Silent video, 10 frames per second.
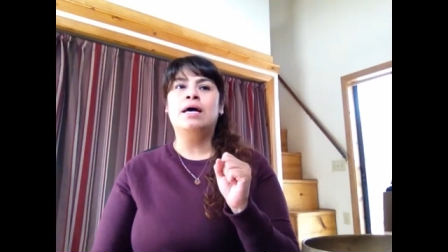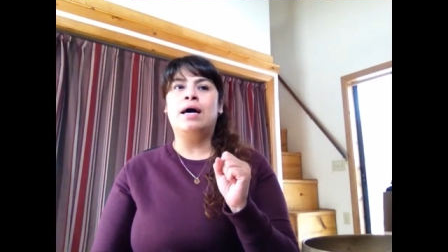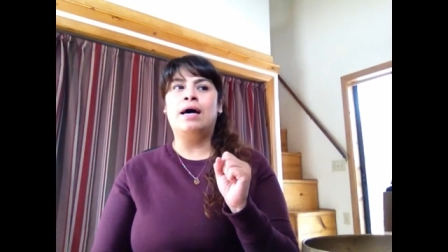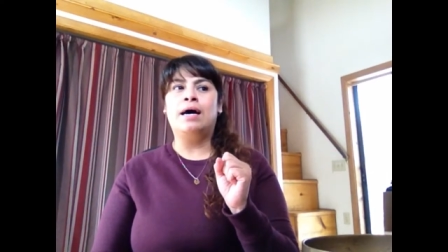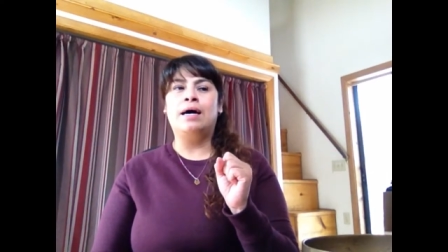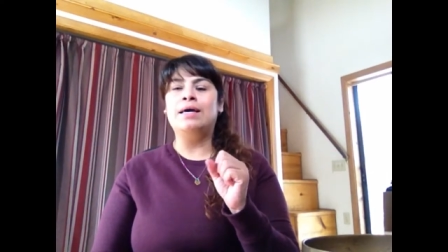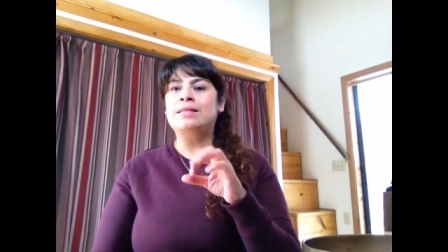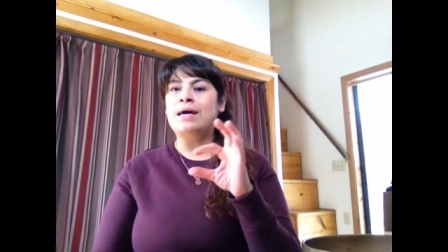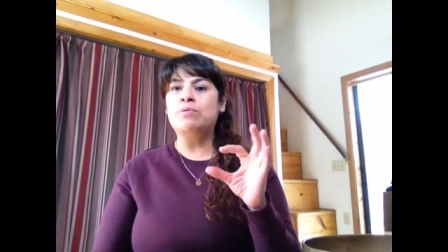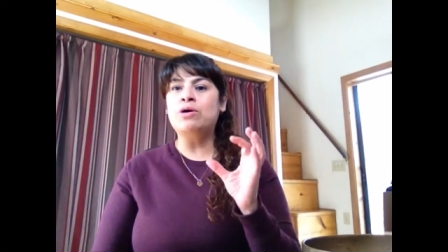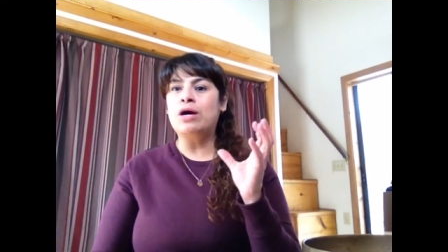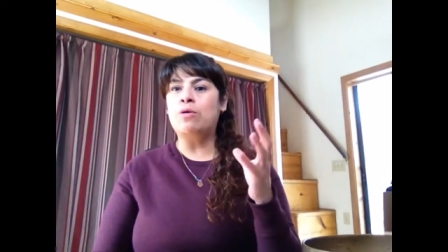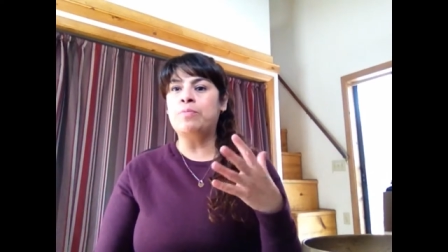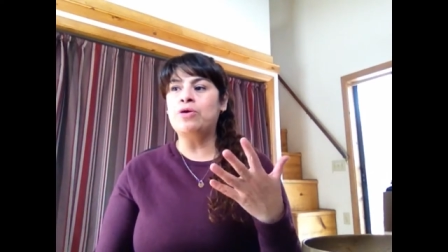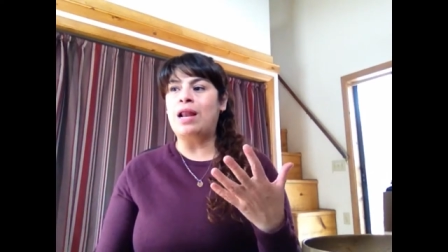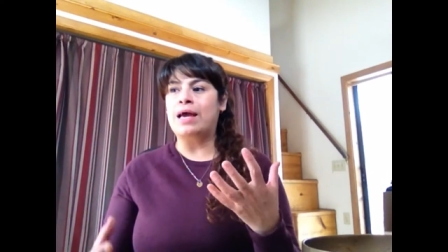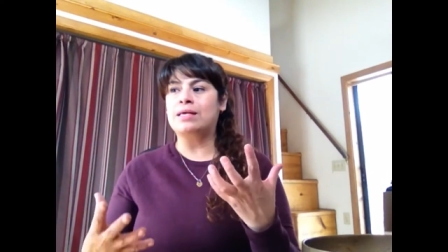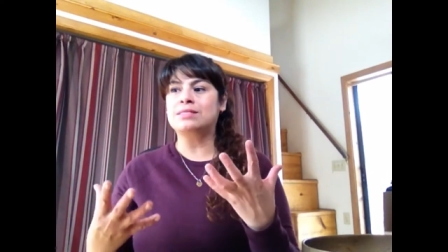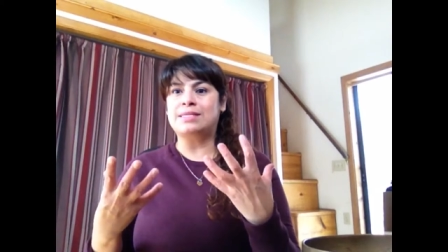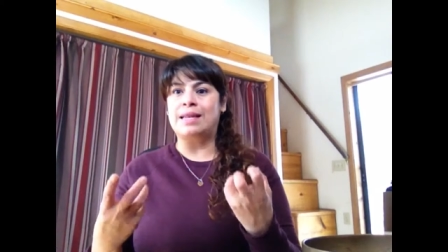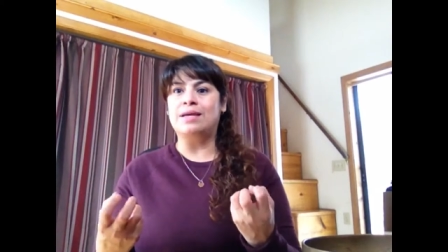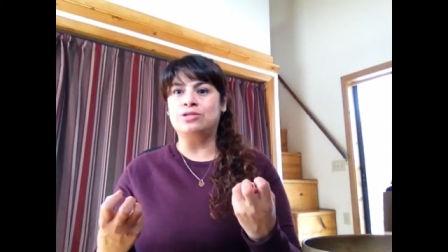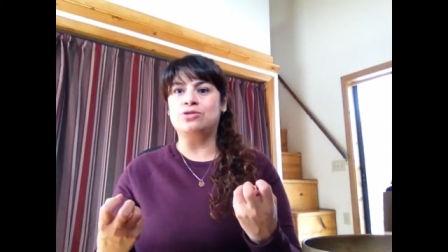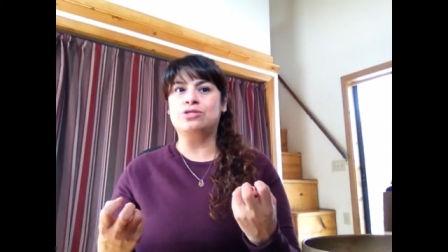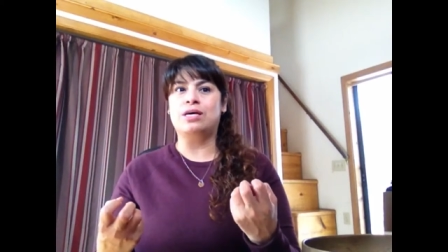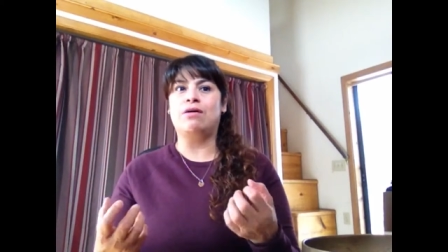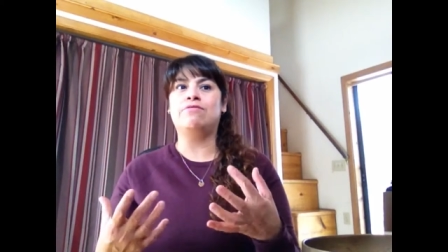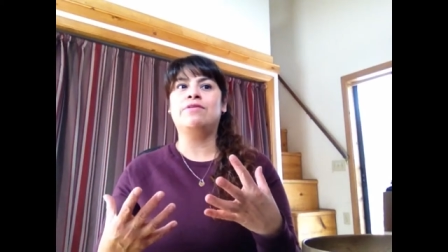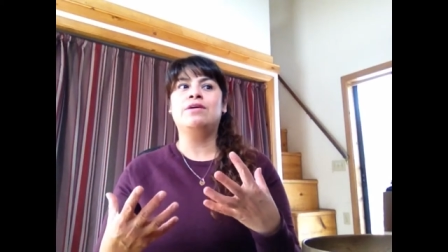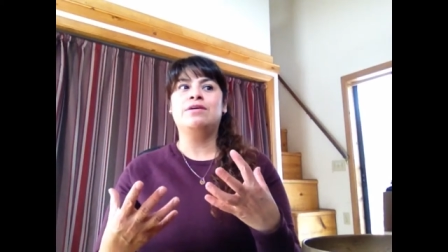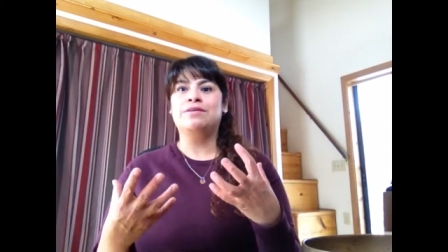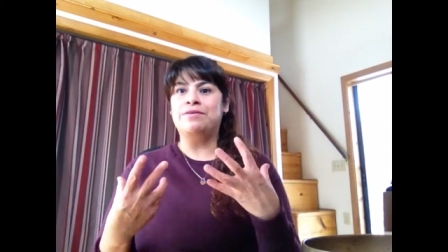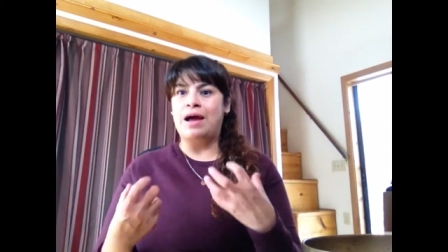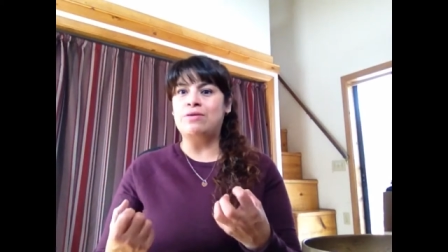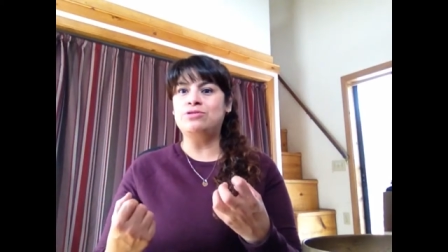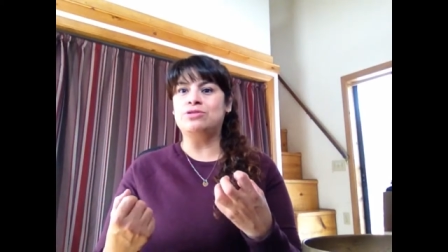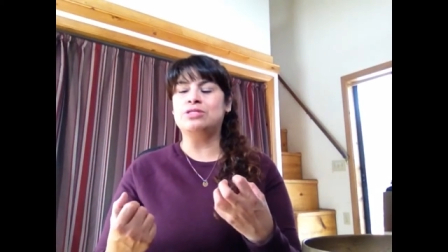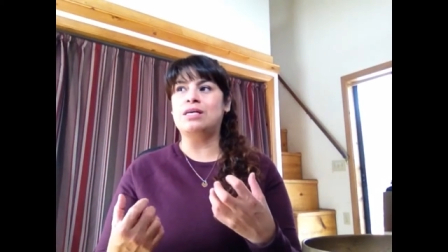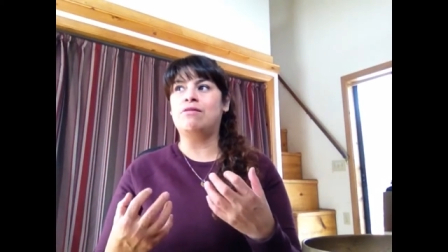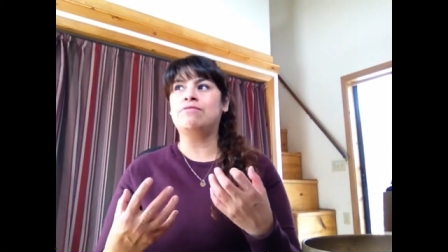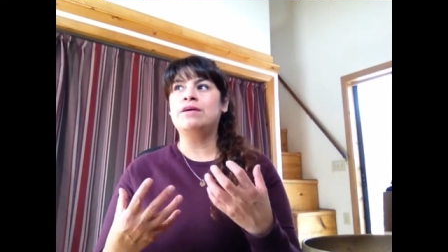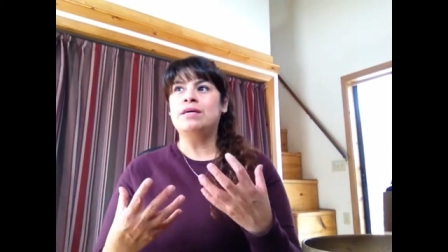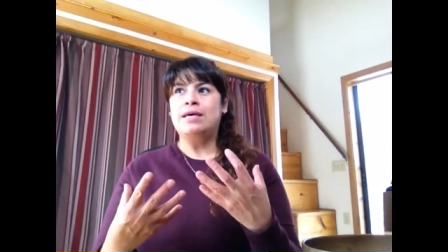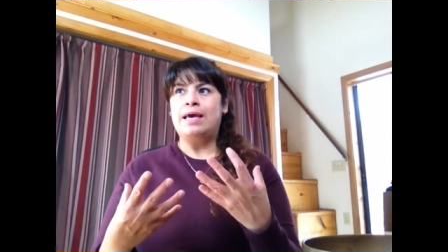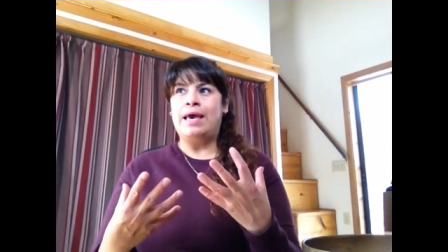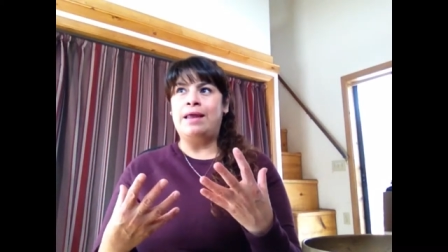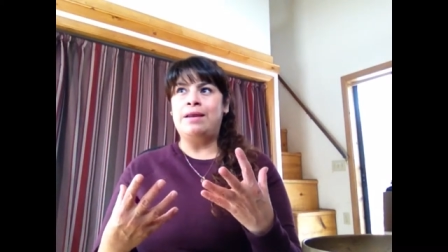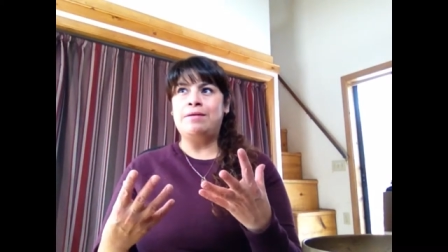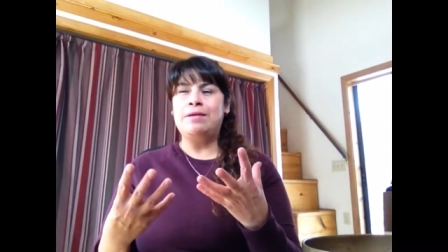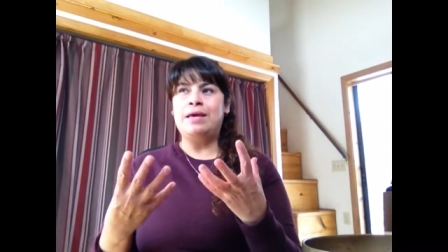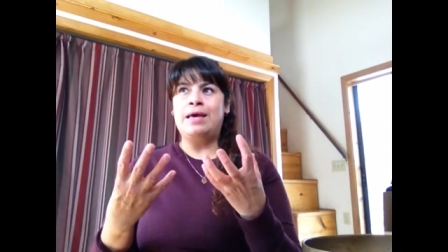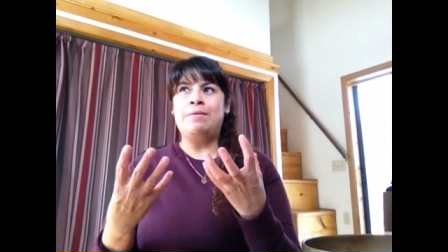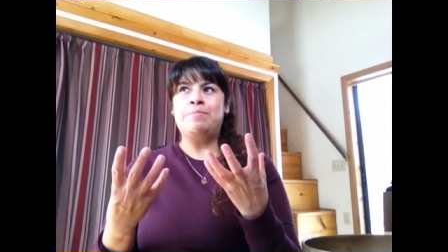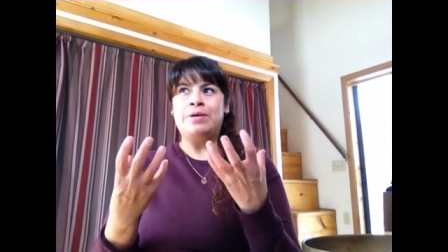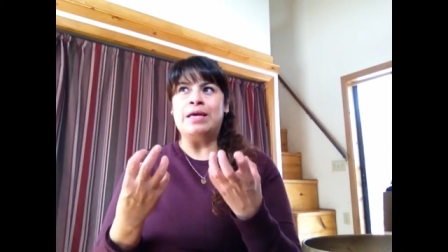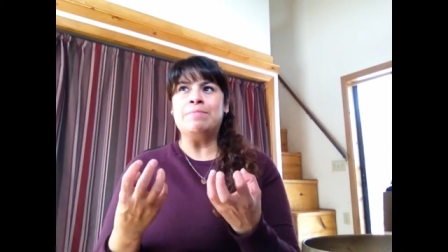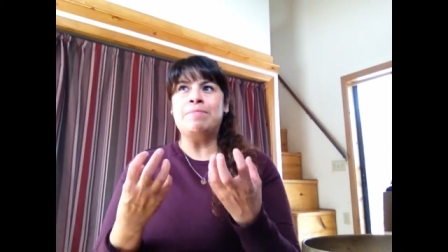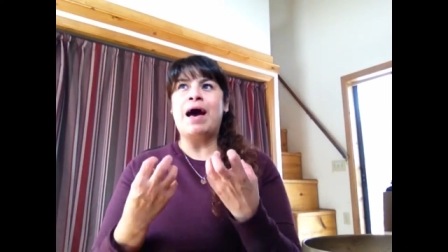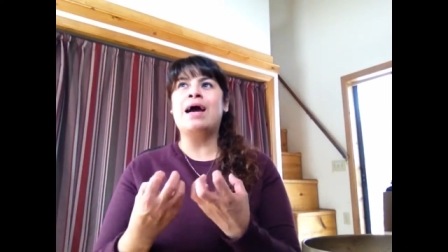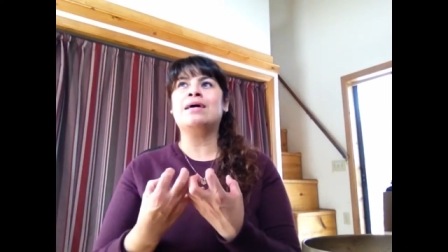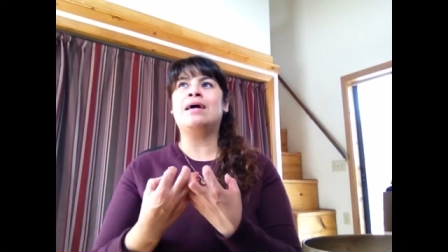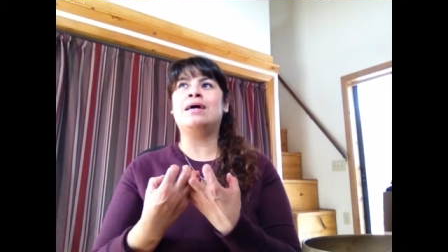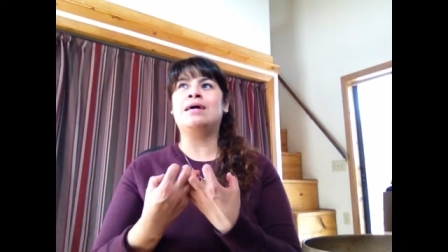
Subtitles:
and that will help you like center yourself, ground yourself, and bring back